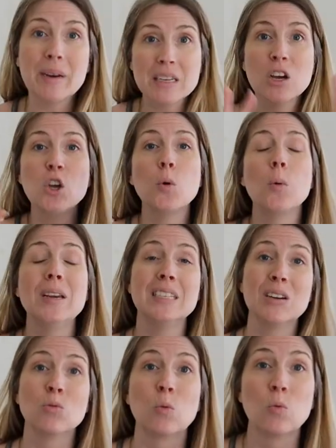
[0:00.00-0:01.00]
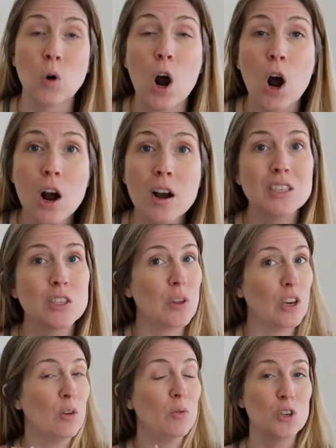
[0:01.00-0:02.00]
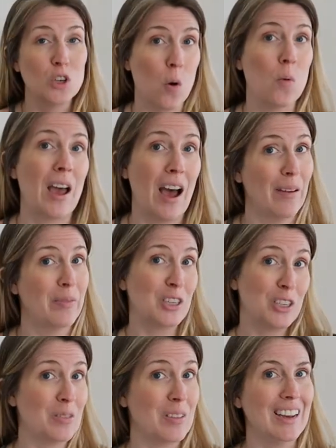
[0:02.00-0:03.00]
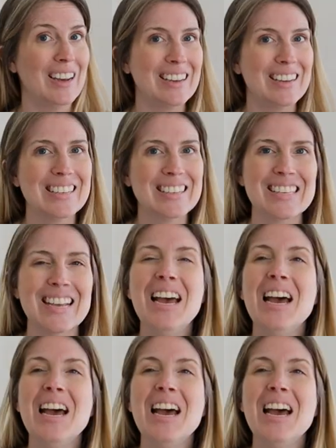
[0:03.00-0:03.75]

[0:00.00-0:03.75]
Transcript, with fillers: me tell you what we did wrong so that you don't have to do this.